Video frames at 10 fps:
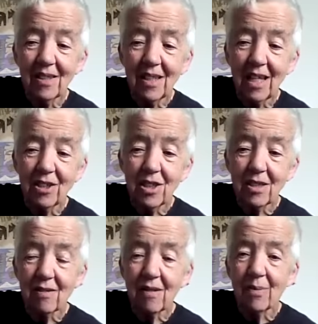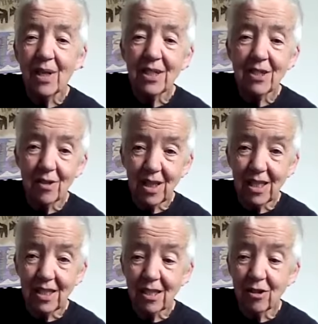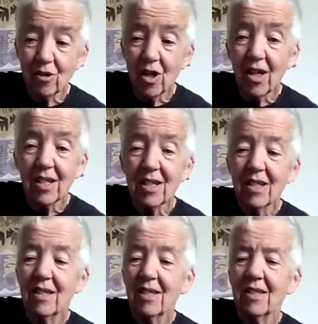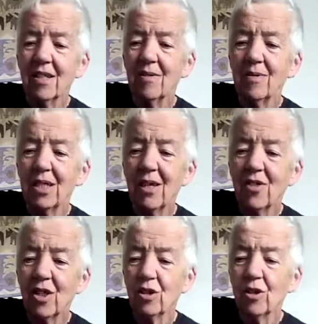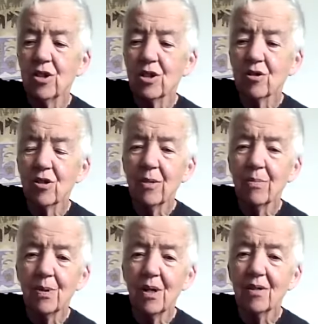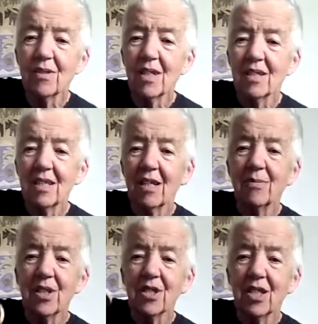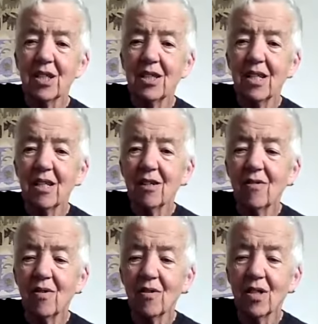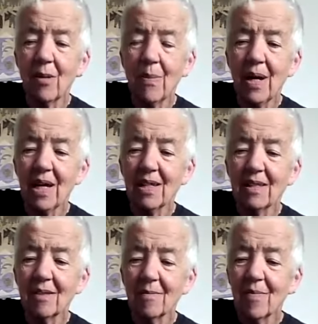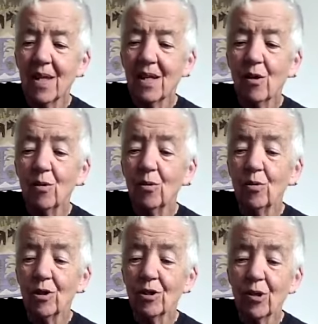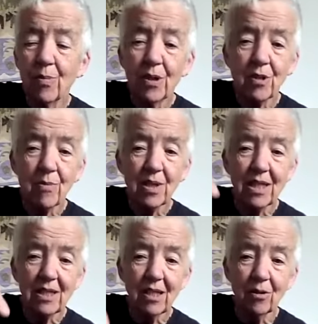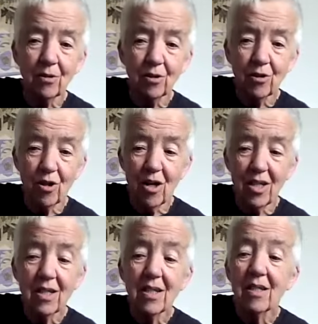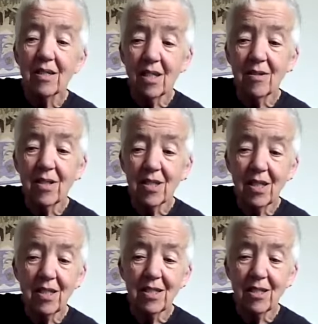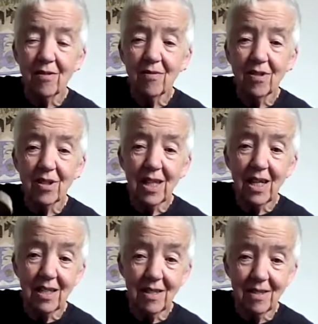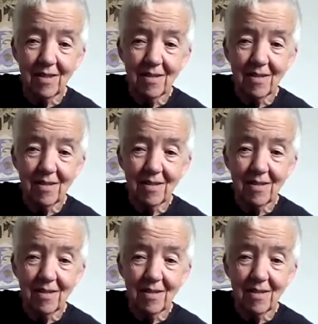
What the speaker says: The edges of the Play-Doh are getting dry. Time to give it a good scrape around, time to turn it over in the pan. Oh, look, the bottom's getting all dry. Time to turn it over again.